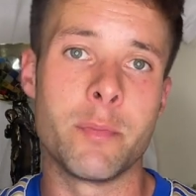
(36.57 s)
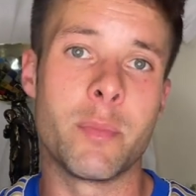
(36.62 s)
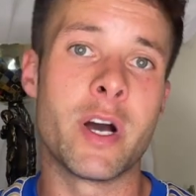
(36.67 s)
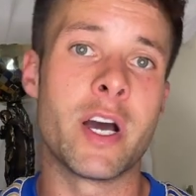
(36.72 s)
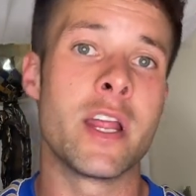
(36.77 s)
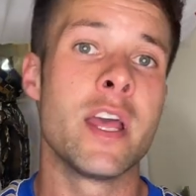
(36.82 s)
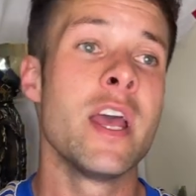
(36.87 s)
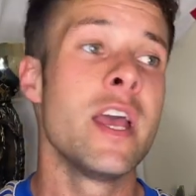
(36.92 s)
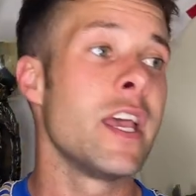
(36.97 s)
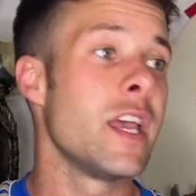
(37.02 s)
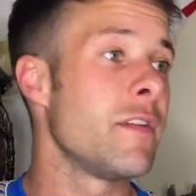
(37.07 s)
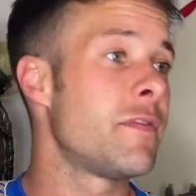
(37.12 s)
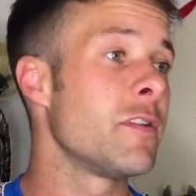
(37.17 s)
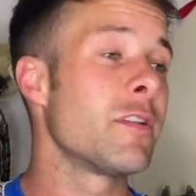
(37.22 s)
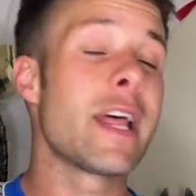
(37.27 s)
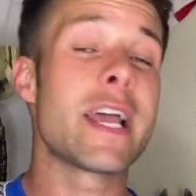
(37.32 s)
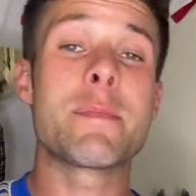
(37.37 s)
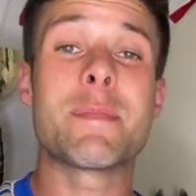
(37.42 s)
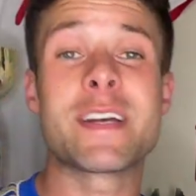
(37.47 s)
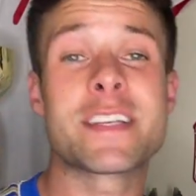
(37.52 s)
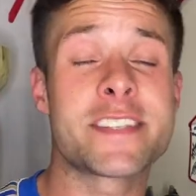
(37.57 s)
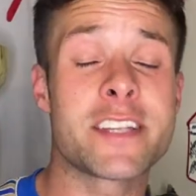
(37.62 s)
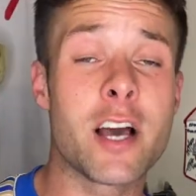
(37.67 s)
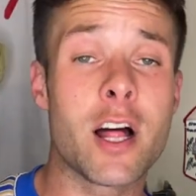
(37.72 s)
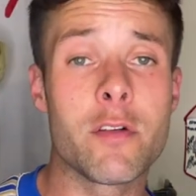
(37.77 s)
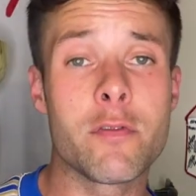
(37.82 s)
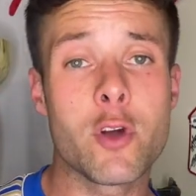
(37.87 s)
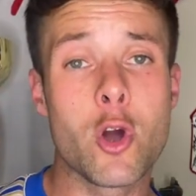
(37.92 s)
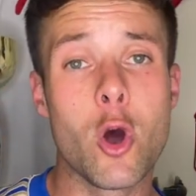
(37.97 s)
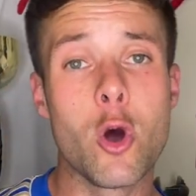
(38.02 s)
But if you like my
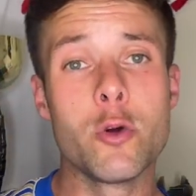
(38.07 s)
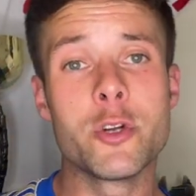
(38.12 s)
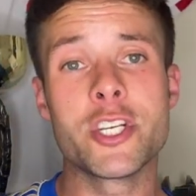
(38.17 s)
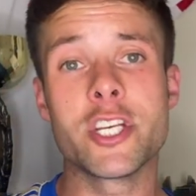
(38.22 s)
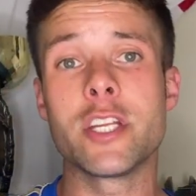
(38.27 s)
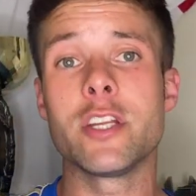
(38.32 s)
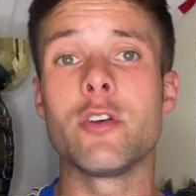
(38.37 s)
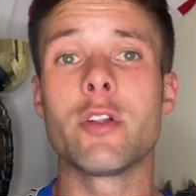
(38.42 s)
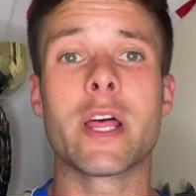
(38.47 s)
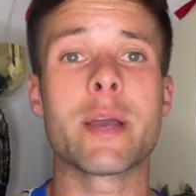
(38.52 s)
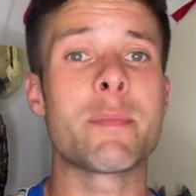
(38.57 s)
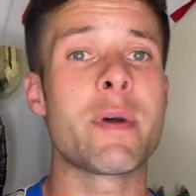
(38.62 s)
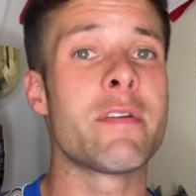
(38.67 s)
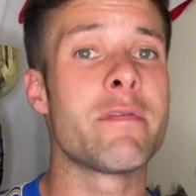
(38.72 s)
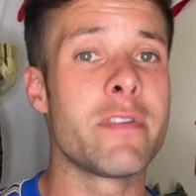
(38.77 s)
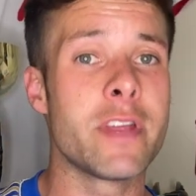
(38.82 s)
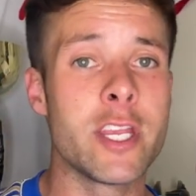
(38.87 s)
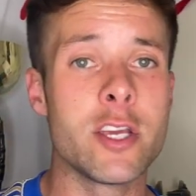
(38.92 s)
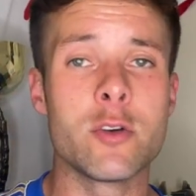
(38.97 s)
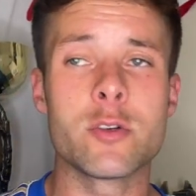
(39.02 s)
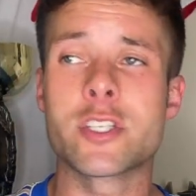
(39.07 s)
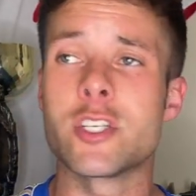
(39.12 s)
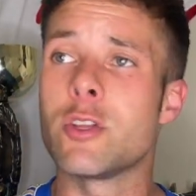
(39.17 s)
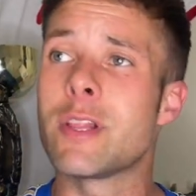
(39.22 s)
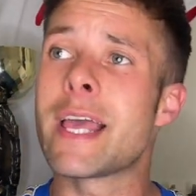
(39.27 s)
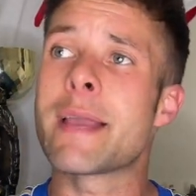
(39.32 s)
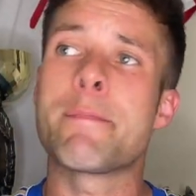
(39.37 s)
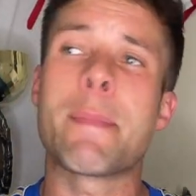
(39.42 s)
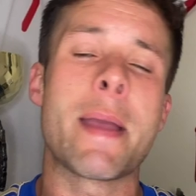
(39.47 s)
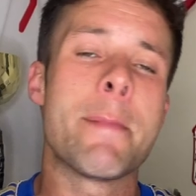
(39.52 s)
style of coaching, you like my videos, you
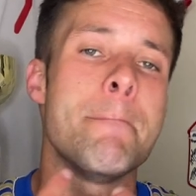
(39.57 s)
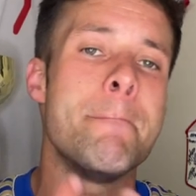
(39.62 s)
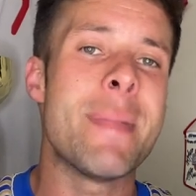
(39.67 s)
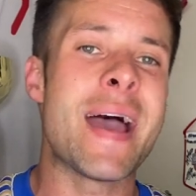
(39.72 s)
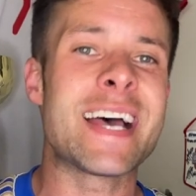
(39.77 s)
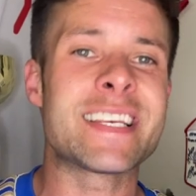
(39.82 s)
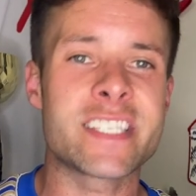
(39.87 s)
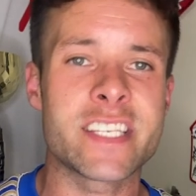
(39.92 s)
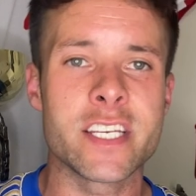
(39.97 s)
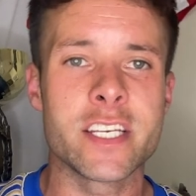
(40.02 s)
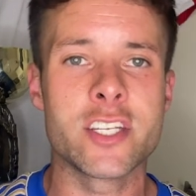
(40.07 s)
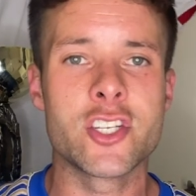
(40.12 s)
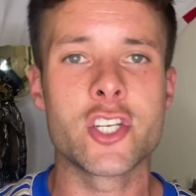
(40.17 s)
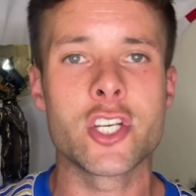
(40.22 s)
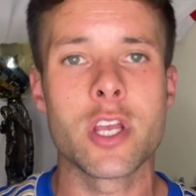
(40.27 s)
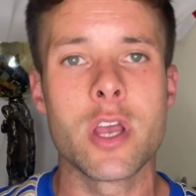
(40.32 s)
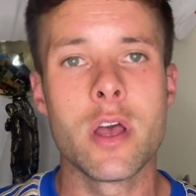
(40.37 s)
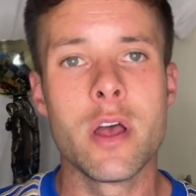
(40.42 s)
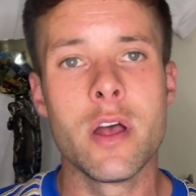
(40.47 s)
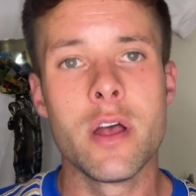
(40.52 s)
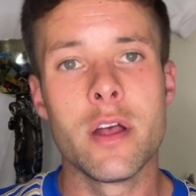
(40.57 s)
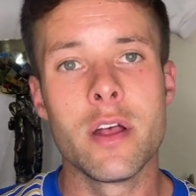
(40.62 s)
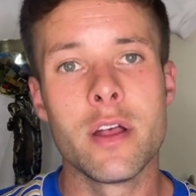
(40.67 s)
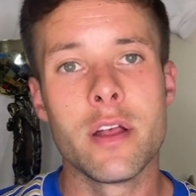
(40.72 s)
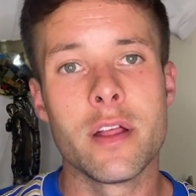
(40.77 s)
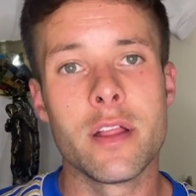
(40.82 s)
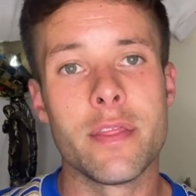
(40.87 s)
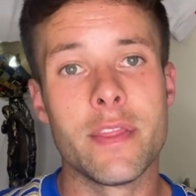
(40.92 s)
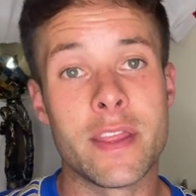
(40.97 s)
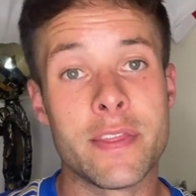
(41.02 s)
like my message,
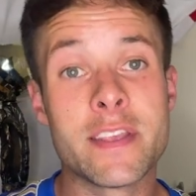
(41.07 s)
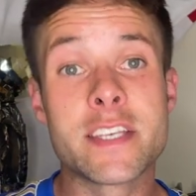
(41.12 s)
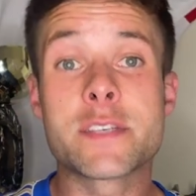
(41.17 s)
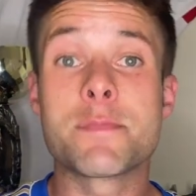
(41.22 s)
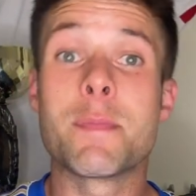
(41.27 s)
then this